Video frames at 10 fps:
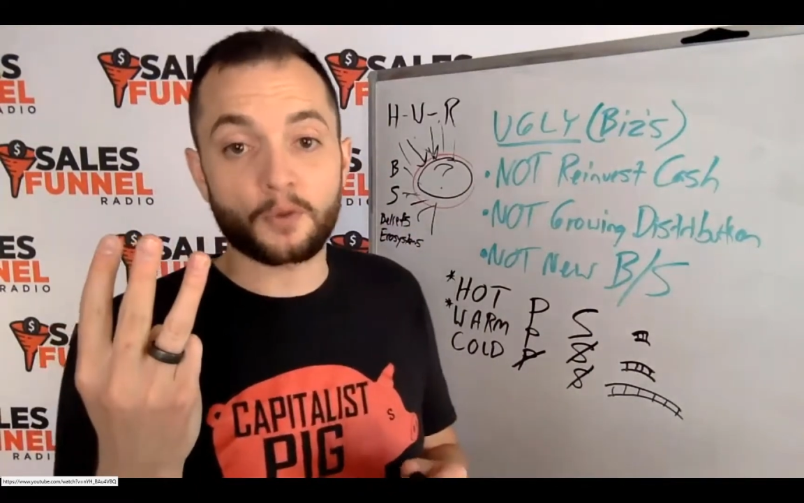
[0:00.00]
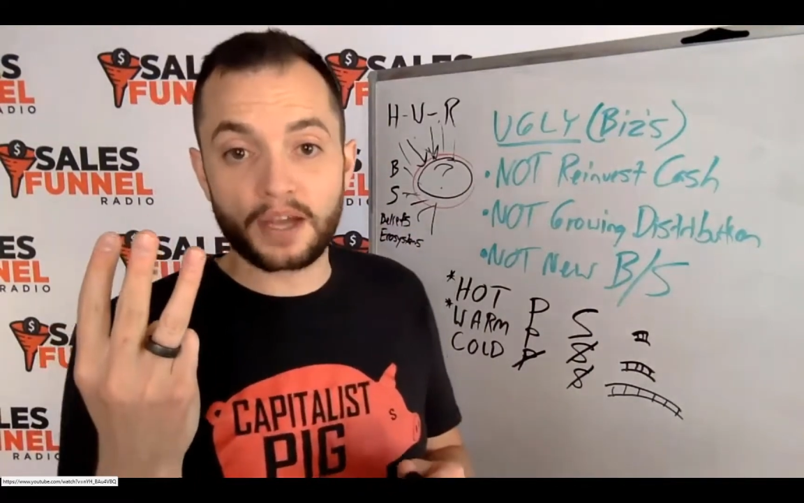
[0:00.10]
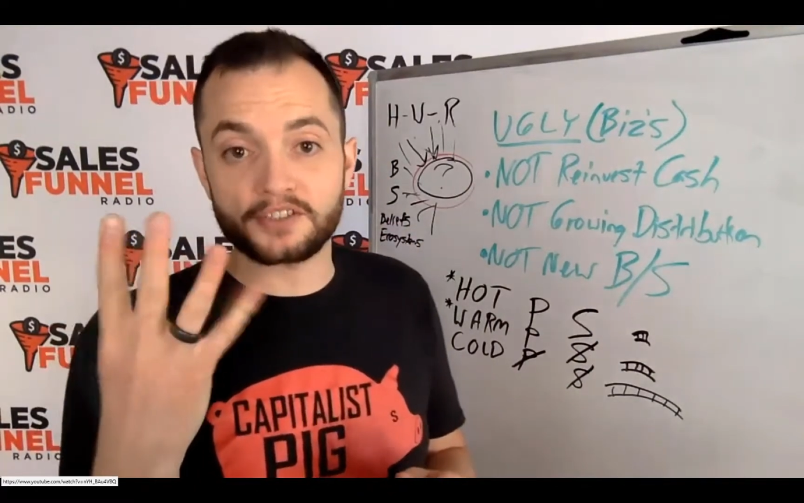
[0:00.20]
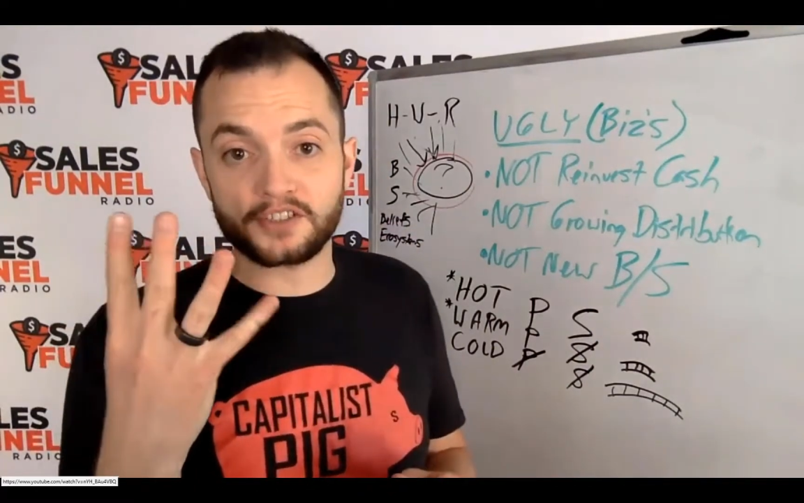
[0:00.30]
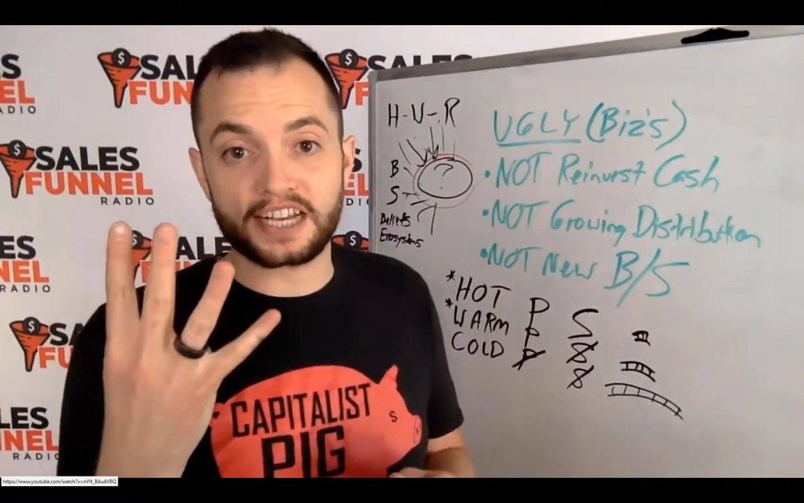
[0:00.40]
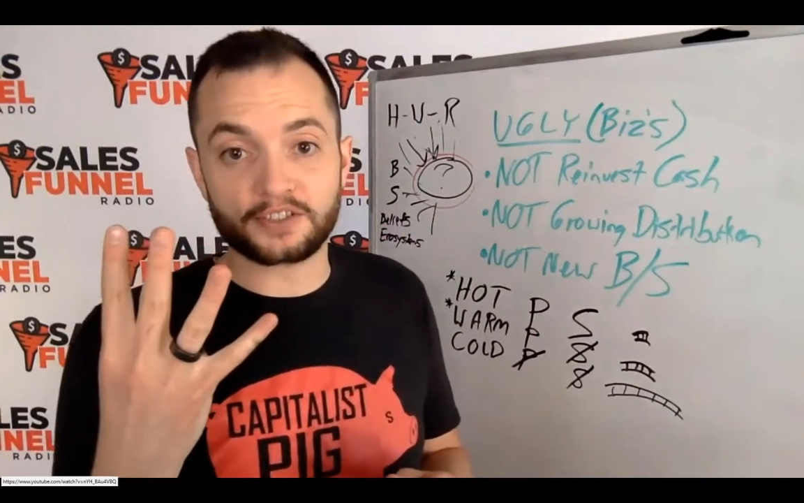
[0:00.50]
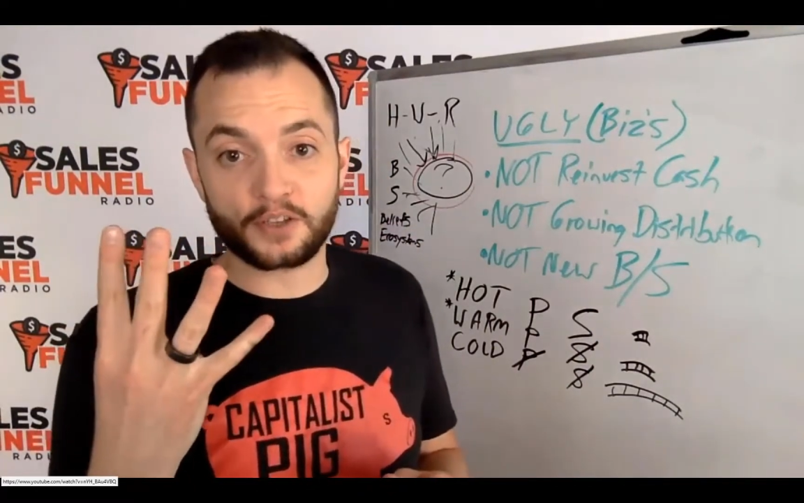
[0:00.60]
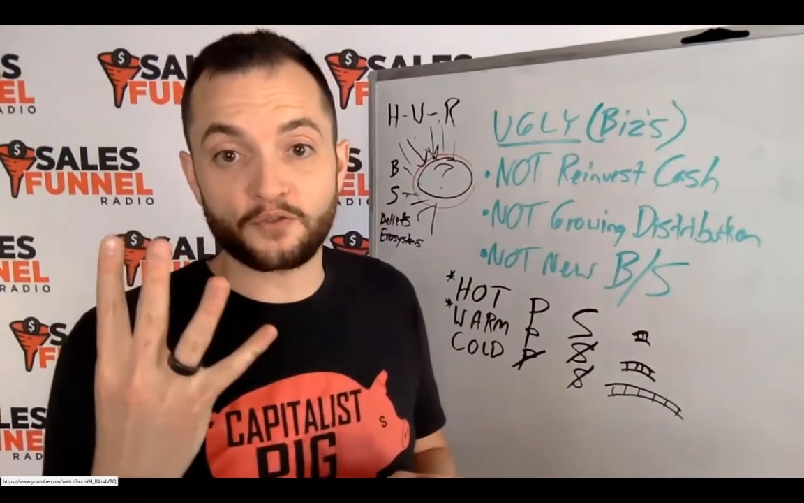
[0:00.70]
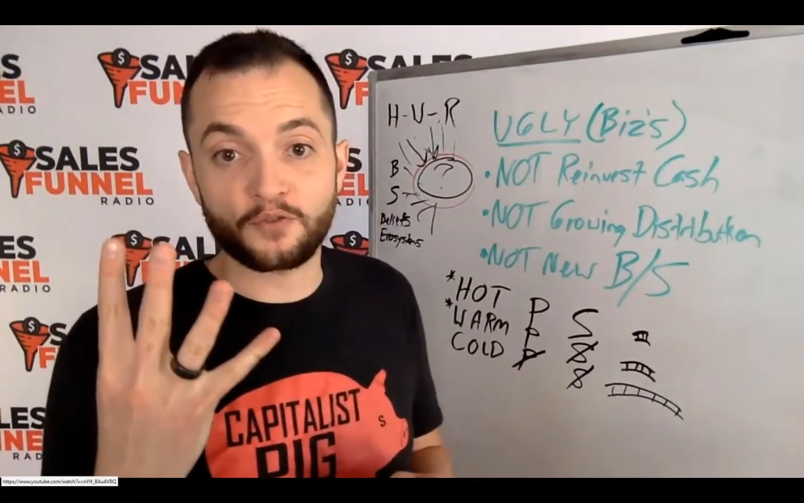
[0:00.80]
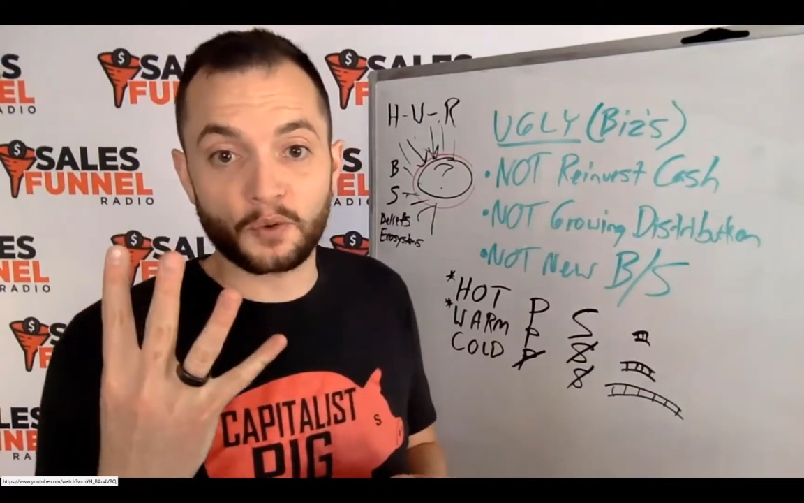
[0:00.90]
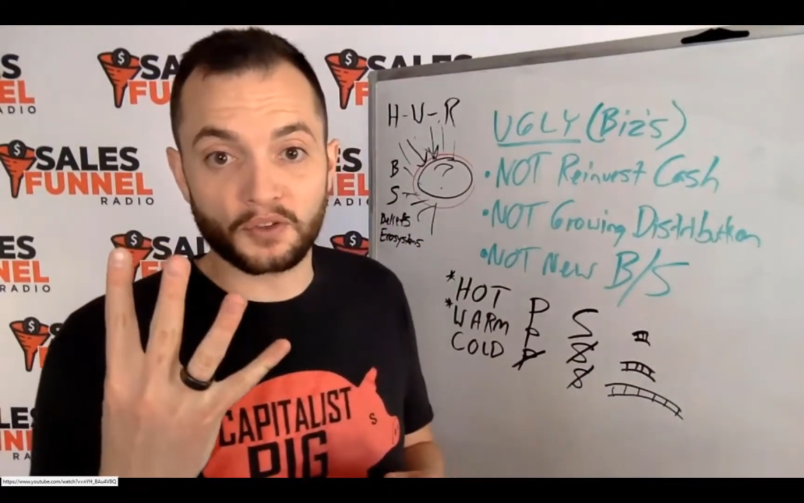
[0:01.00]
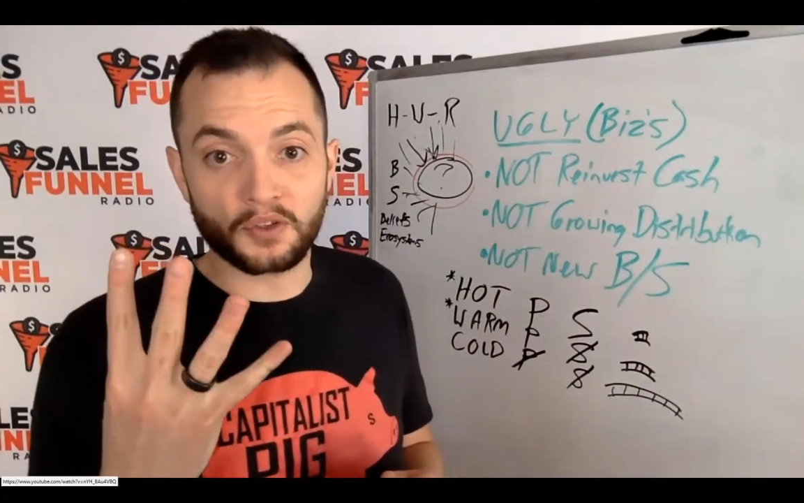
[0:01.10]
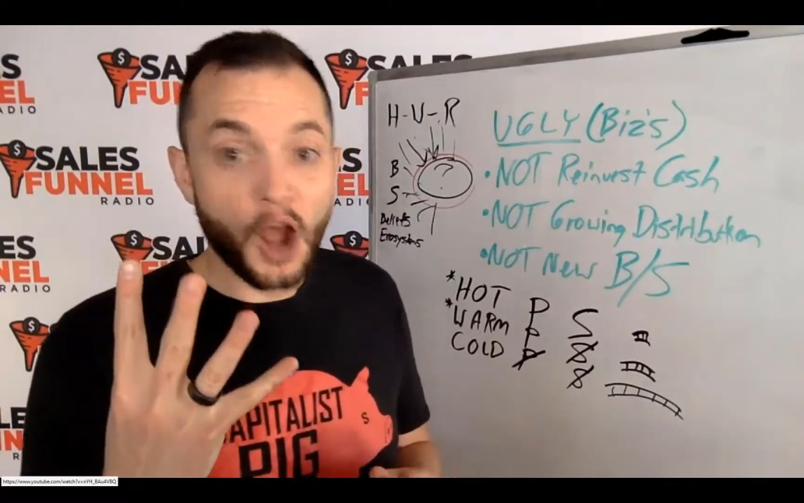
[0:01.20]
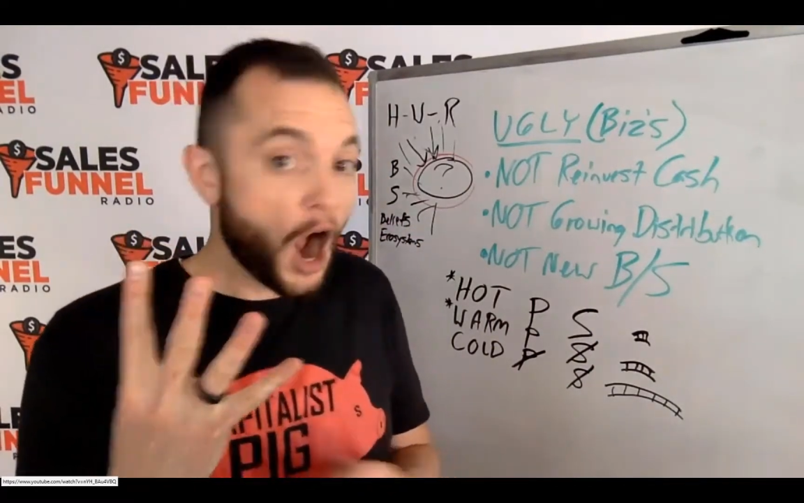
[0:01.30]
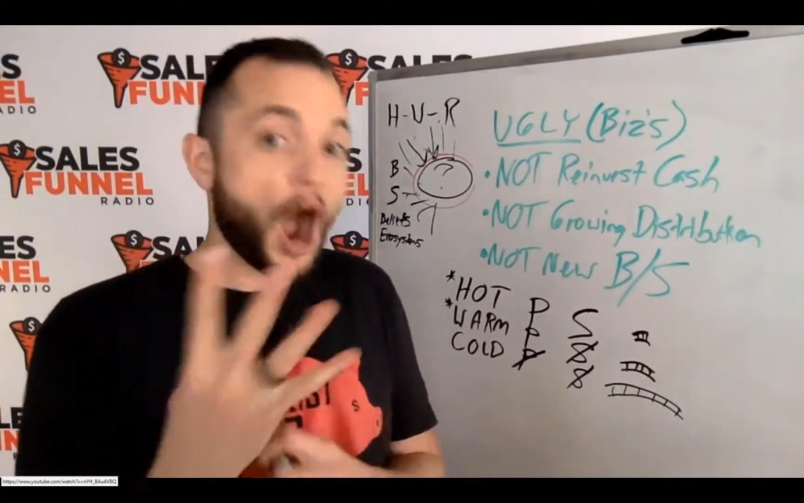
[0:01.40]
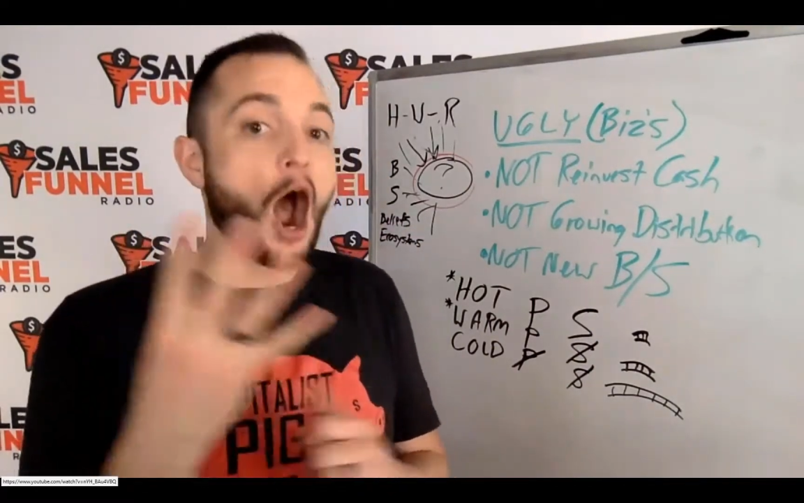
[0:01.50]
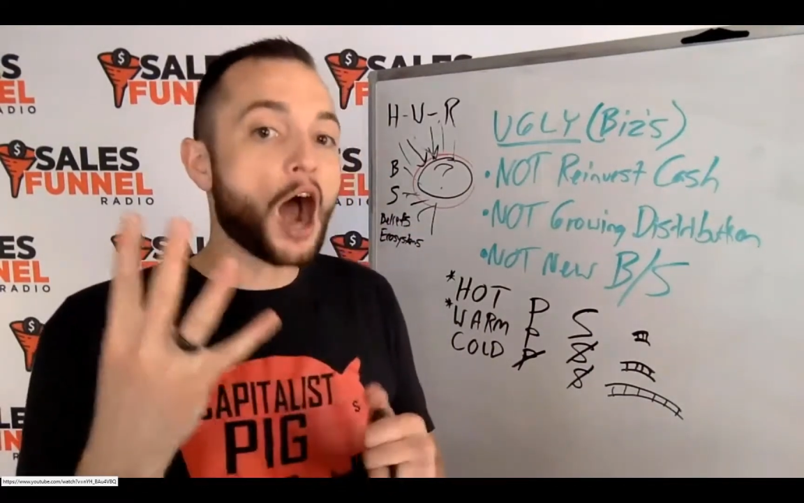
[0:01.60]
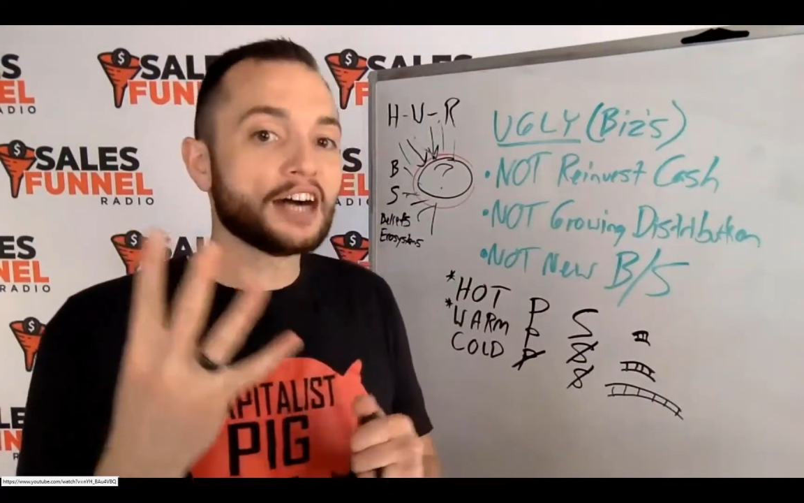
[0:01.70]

but I'm going to wager there's actually a 4th.